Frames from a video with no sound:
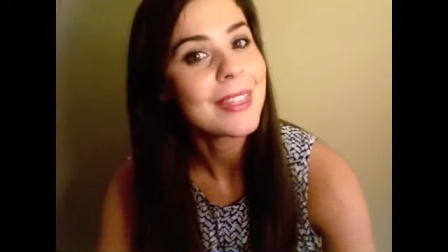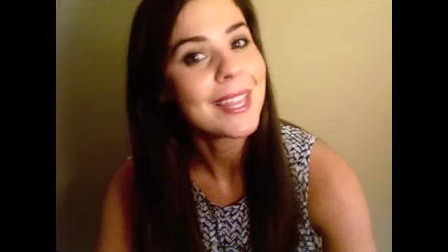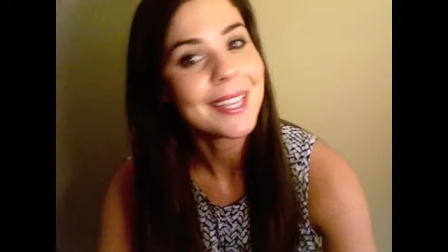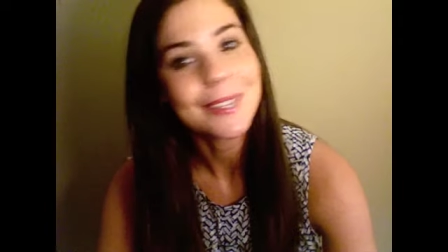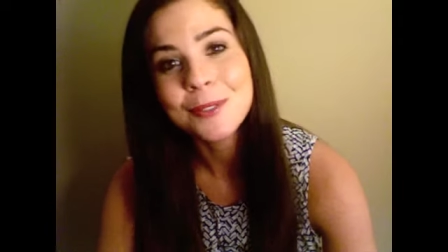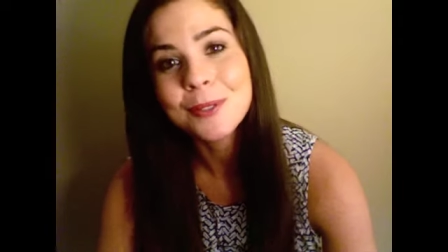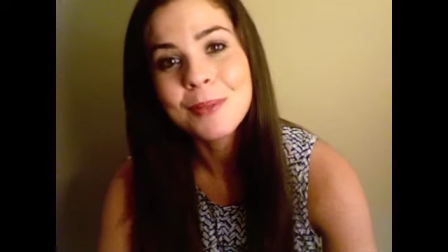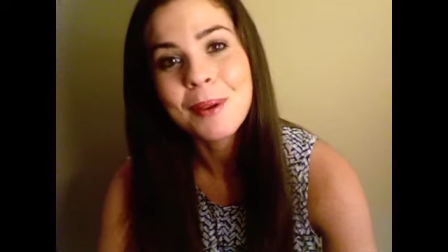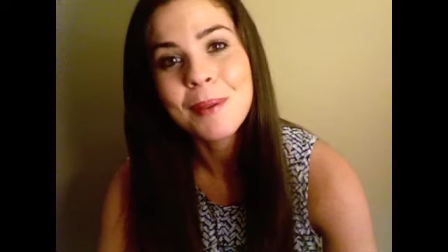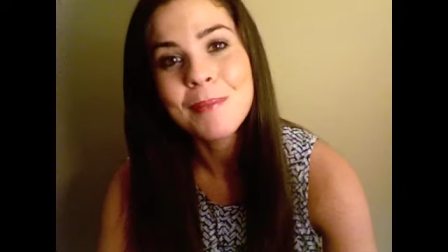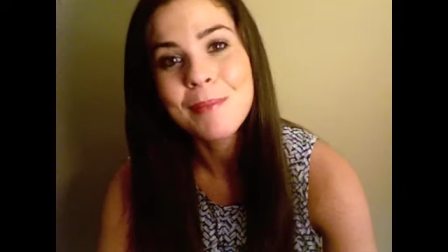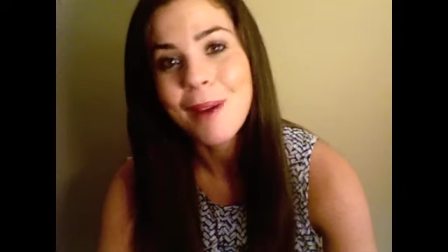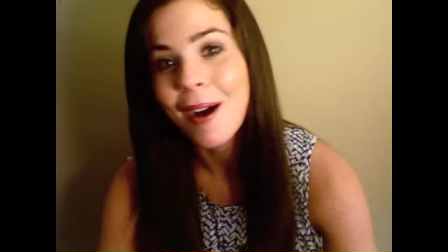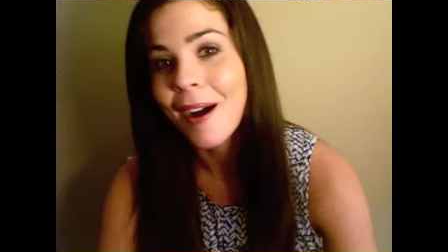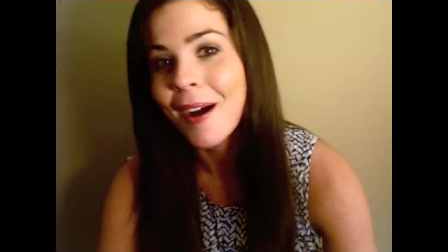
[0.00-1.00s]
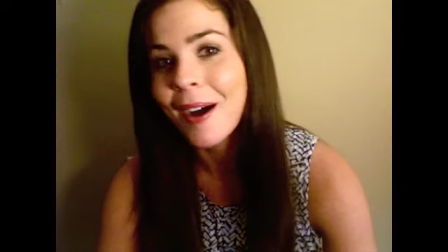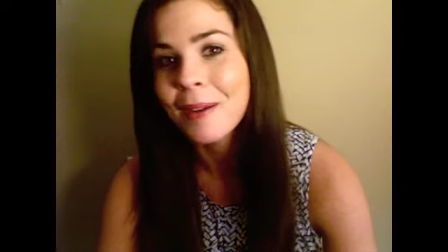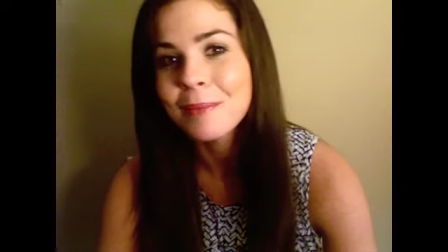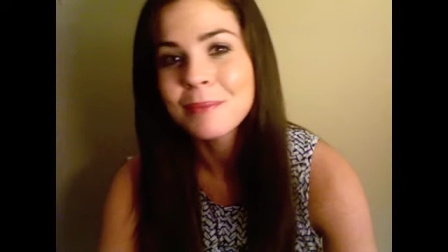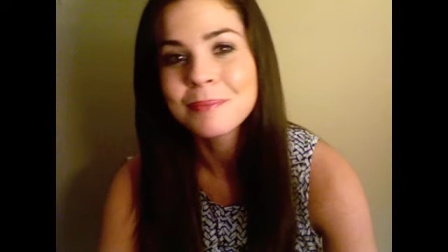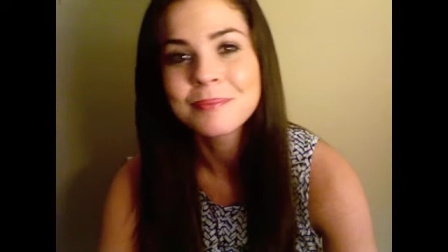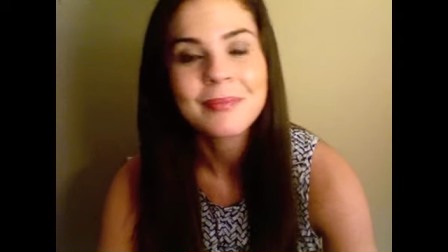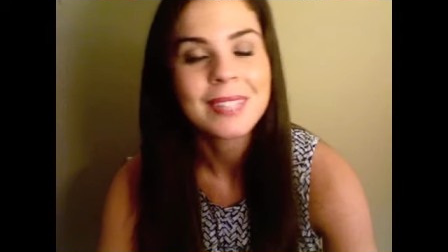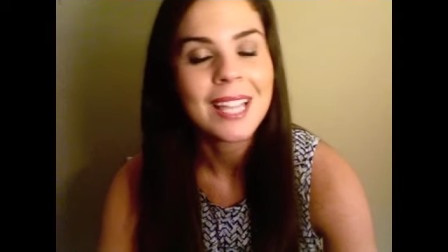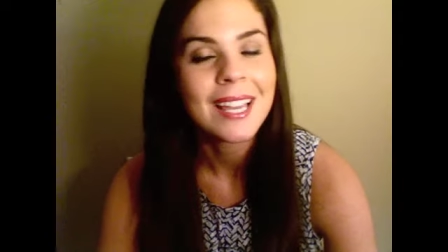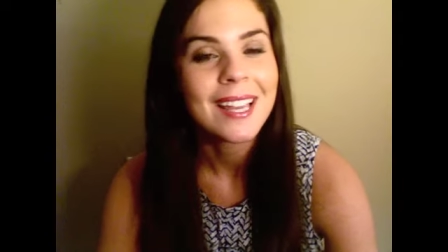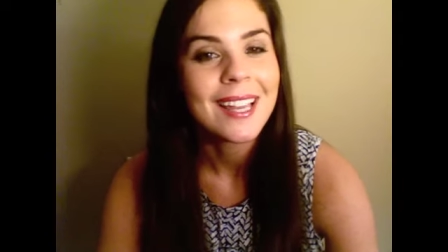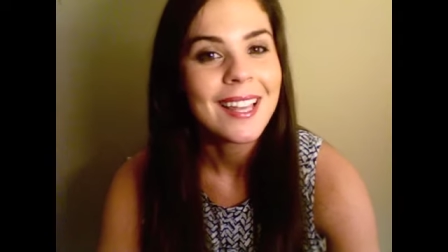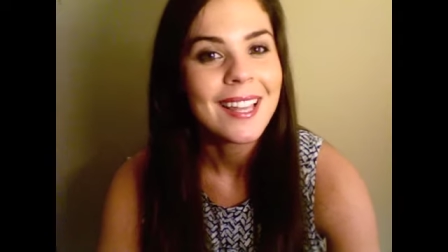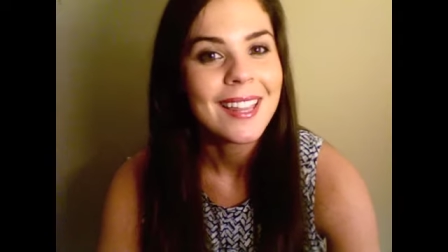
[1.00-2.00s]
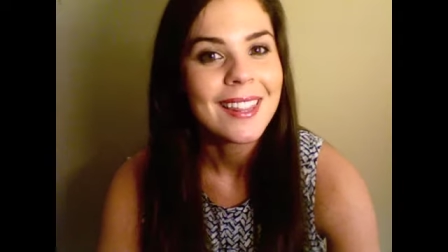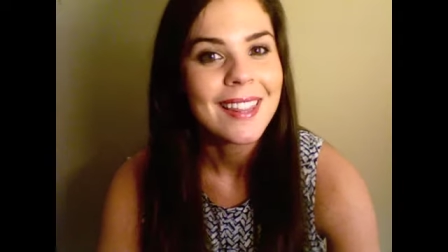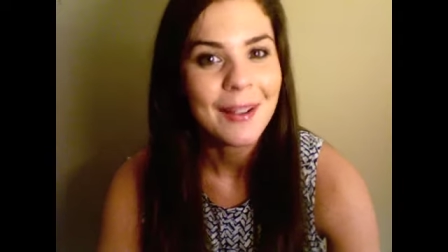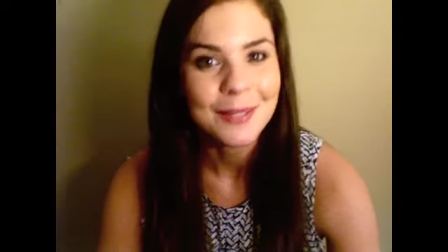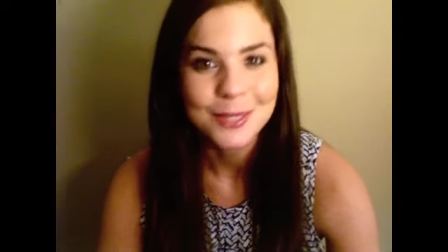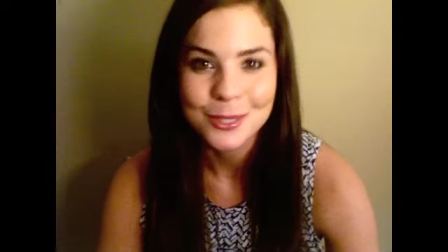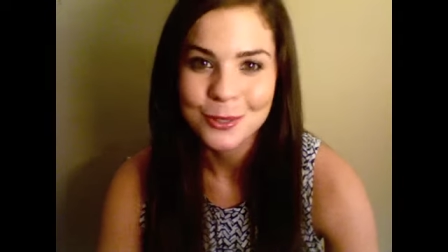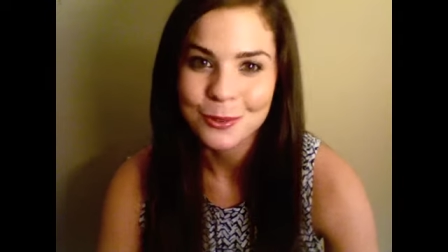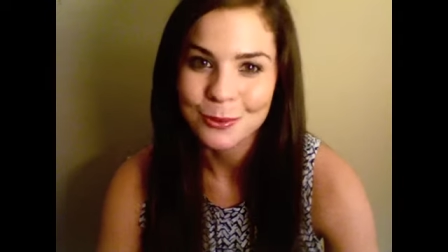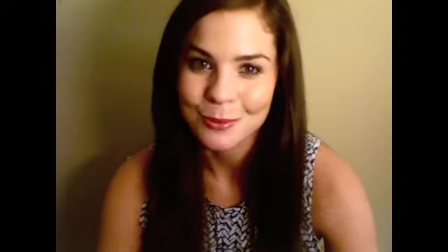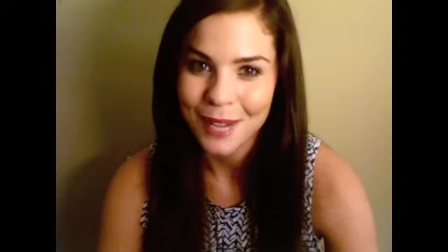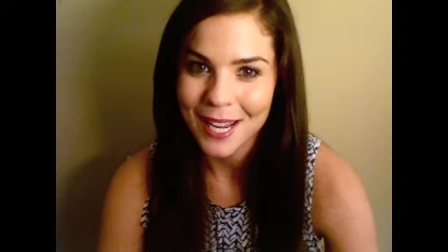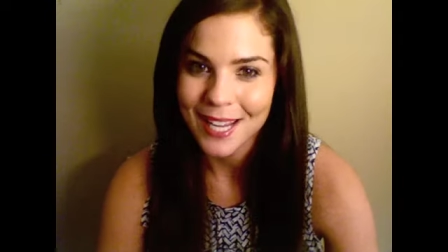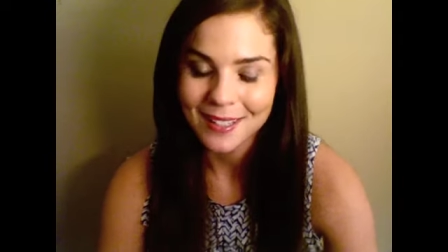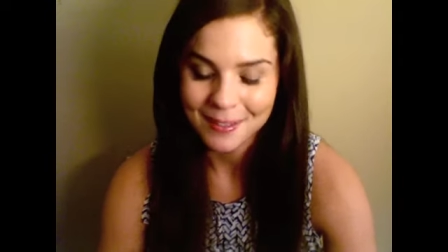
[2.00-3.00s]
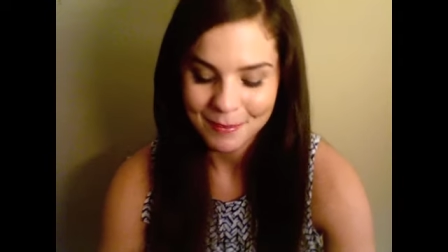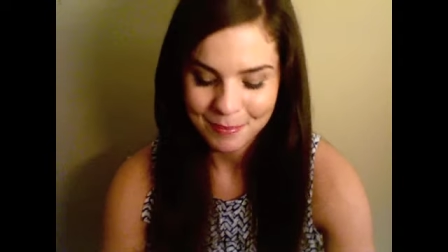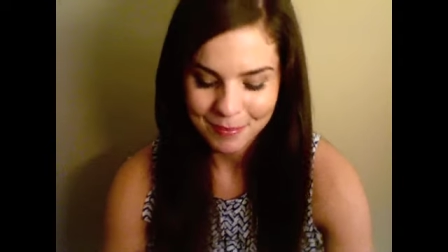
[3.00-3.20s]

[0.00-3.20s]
Thank you to my mom. That was great.